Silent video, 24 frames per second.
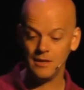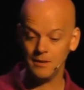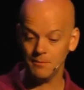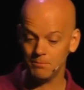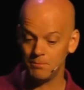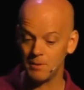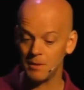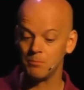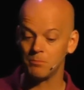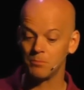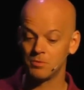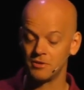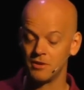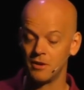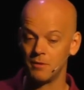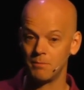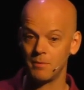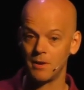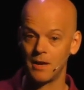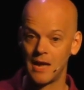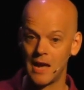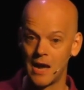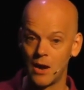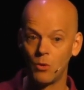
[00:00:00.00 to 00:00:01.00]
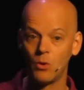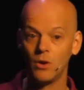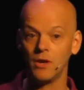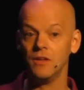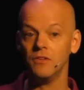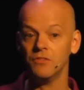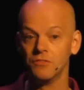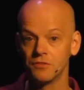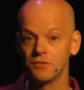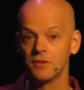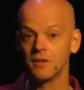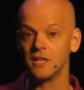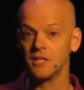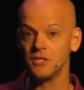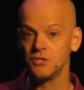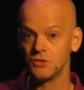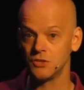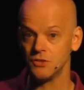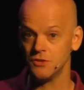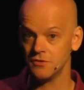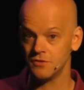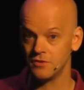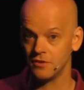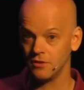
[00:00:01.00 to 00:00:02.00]
it bumps up our
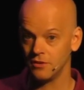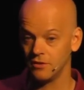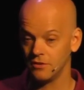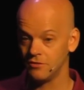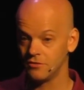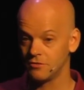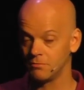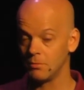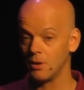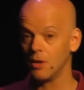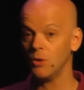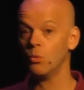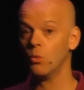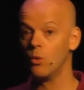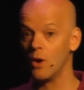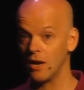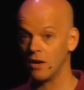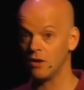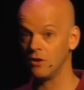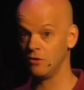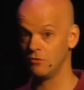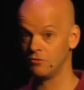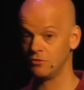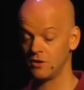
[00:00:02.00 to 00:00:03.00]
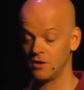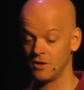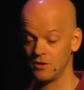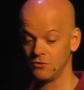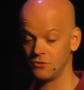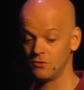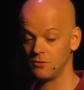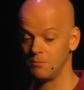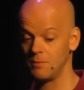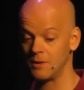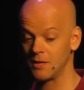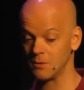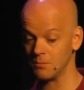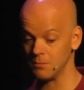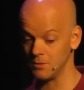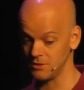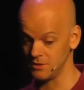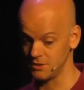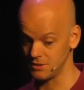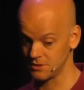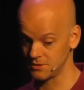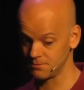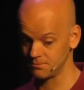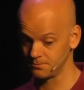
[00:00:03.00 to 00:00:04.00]
installation size by well over 100
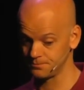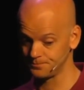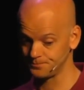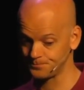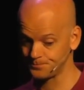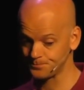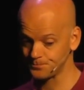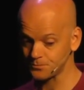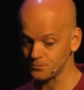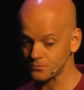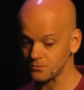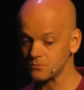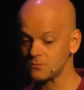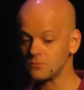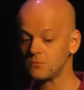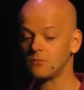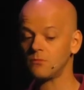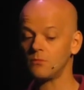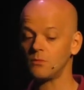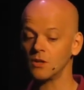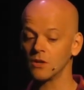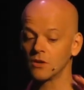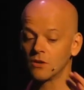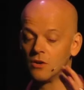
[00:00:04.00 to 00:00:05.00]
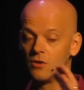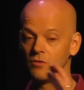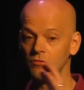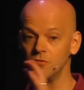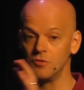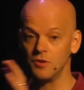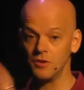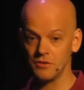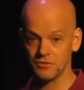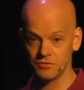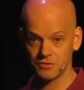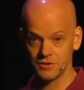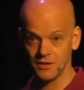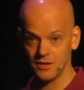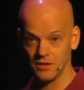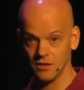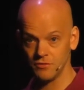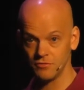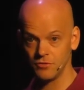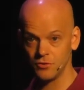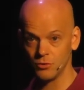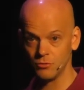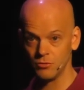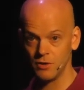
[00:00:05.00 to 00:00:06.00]
megabytes. Conversely,
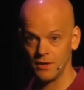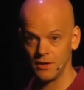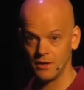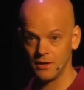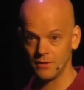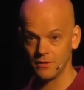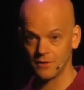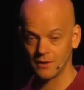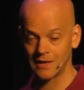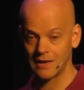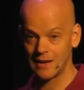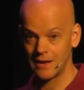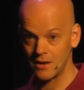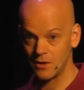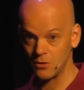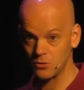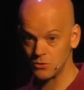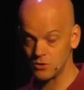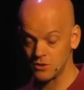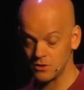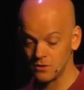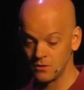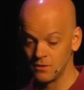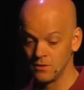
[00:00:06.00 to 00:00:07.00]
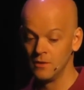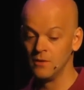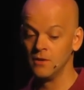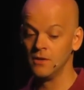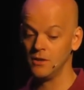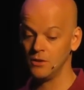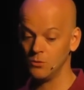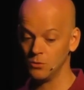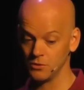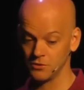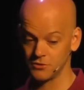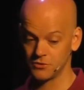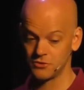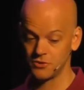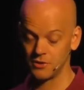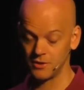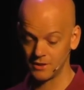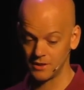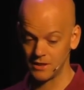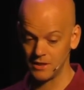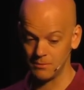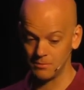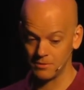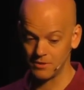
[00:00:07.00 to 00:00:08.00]
if you're running in the cloud, you want to try
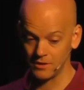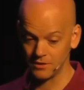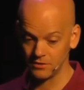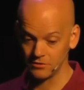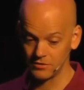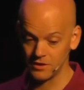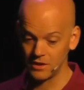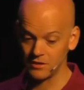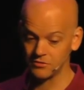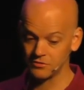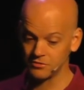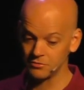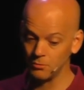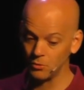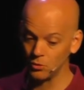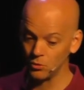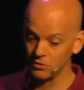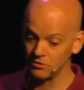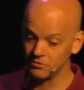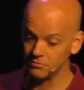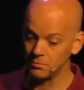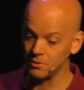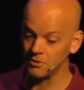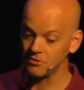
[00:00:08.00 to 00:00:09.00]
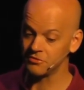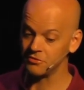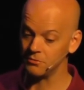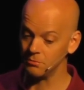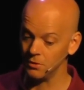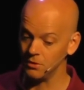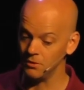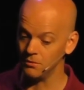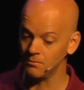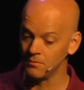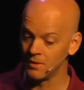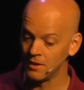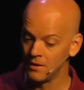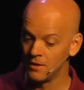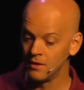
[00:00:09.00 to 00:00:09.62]
and keep things as small as possible.